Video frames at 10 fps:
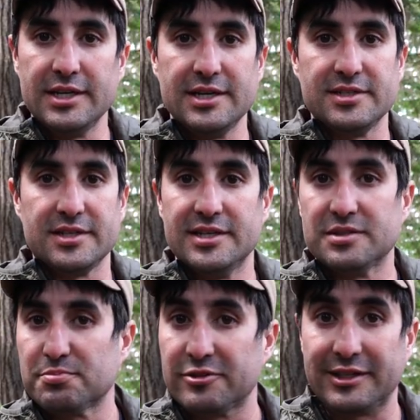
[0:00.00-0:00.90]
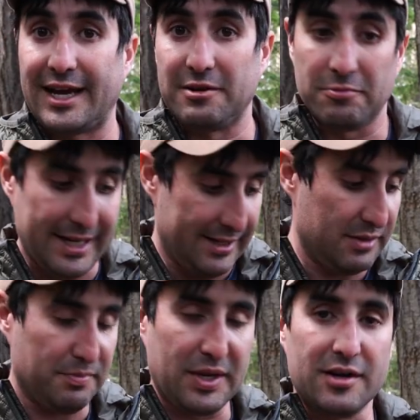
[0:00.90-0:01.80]
is it's pretty lightweight.
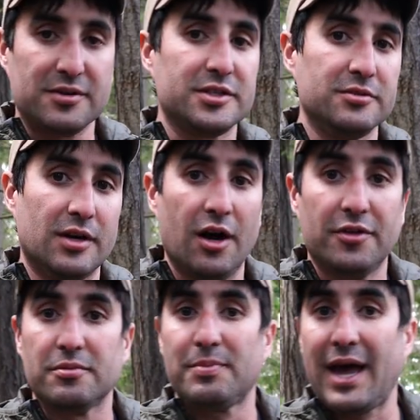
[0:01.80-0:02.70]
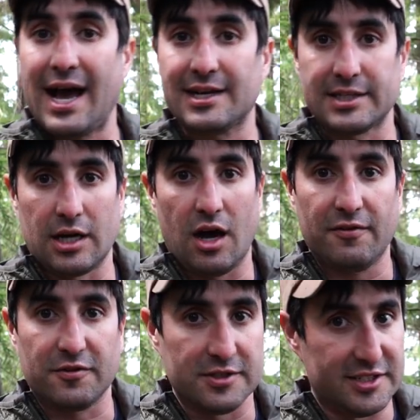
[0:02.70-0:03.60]
Compared to other packs that
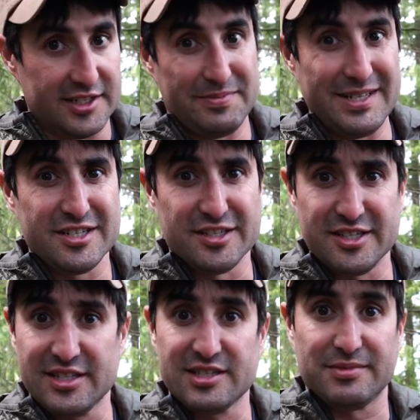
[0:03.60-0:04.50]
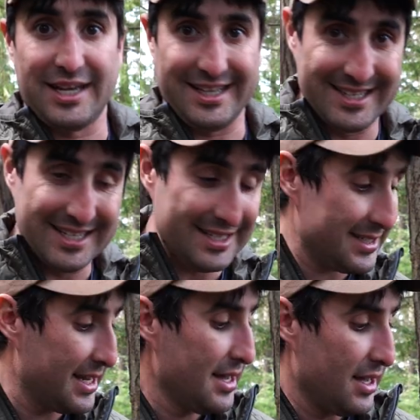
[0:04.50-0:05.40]
offer a suspension system like
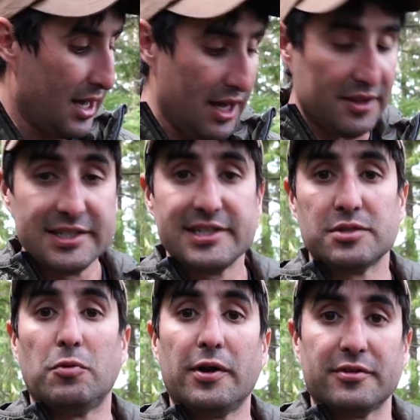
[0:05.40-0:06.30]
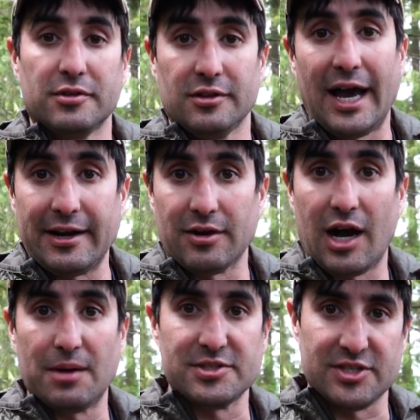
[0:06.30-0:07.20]
this, this is one of the lighter
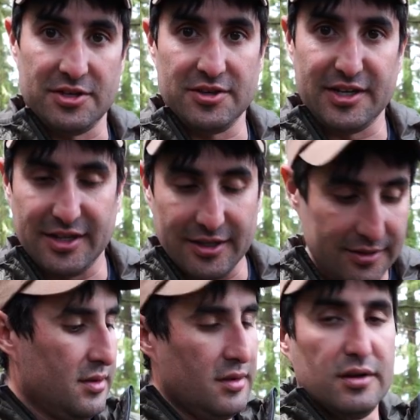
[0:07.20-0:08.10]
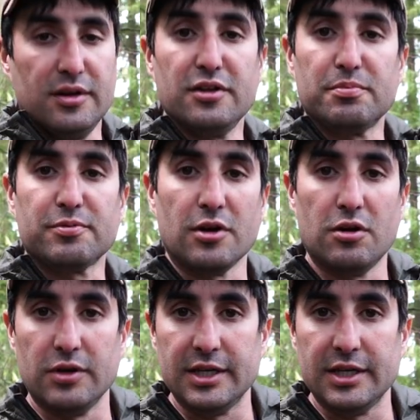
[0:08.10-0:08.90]
options that you can get. Another pro